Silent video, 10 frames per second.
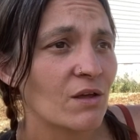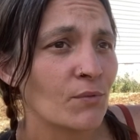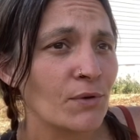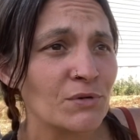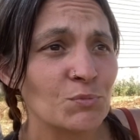
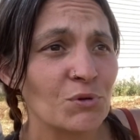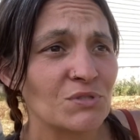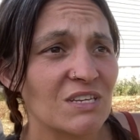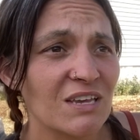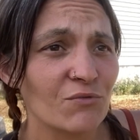We were
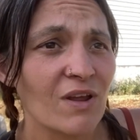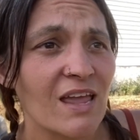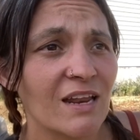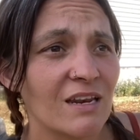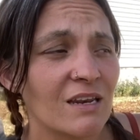supposed to get
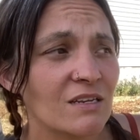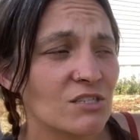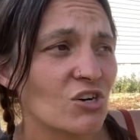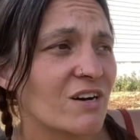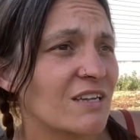rain
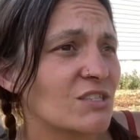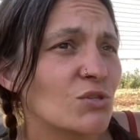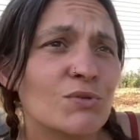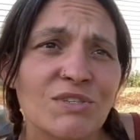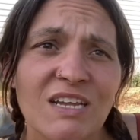starting
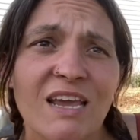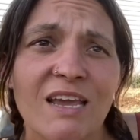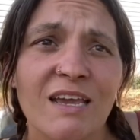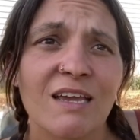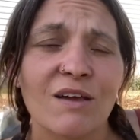
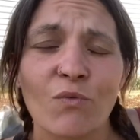Tuesday,